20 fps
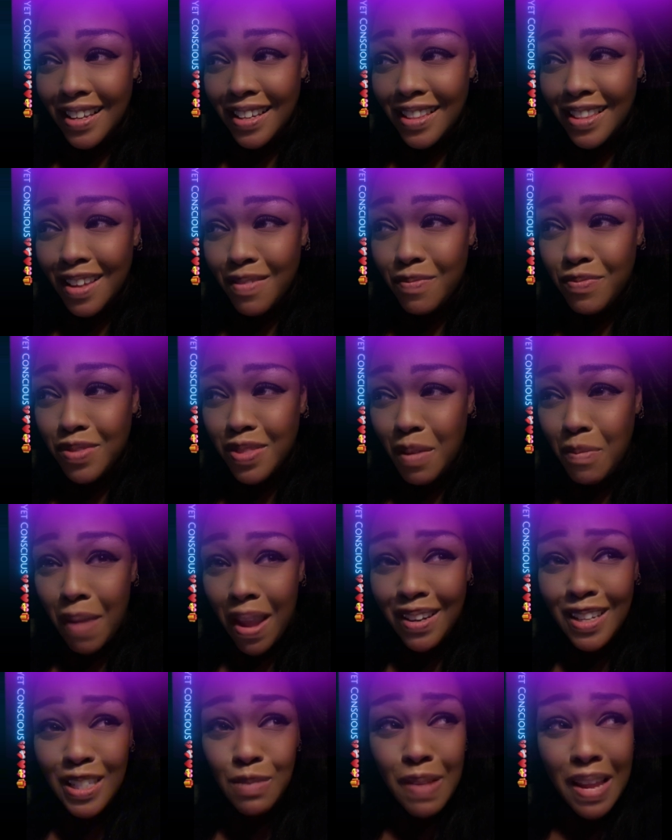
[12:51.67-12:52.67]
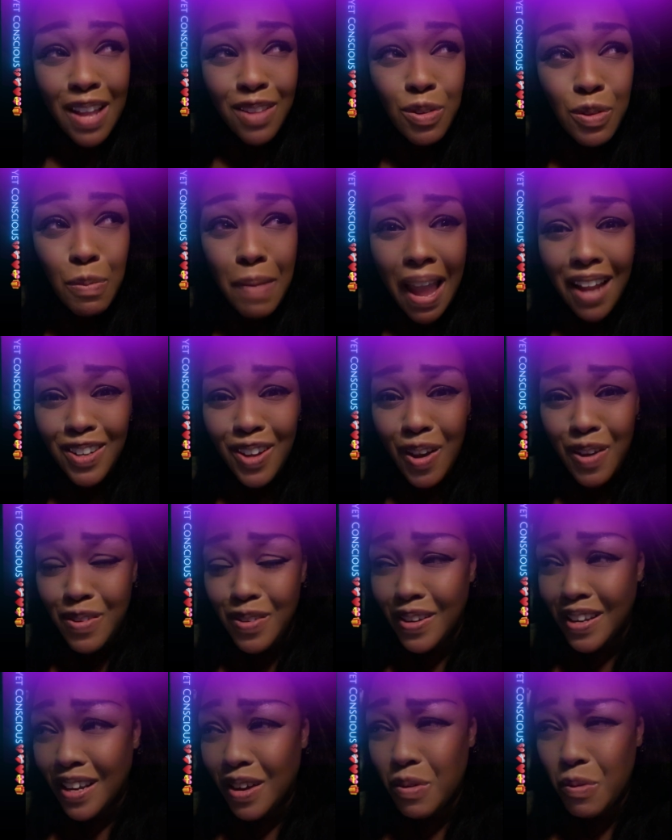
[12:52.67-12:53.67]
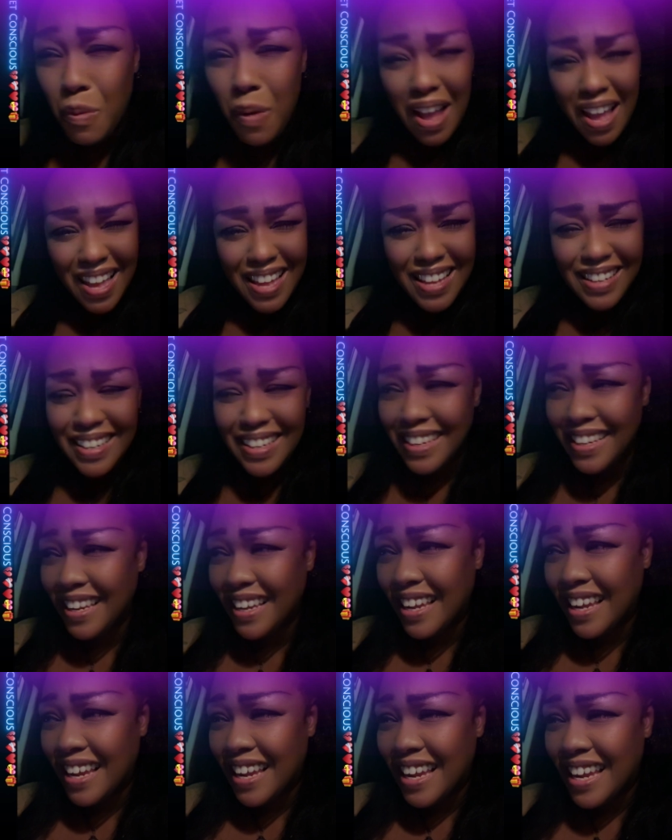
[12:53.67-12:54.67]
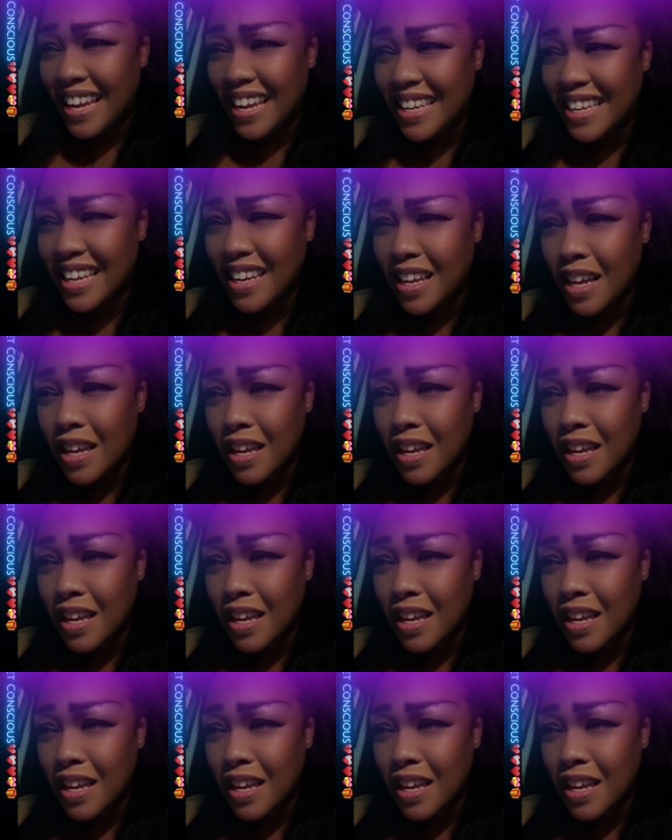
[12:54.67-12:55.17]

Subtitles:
The maintenance man through the back door? What? He did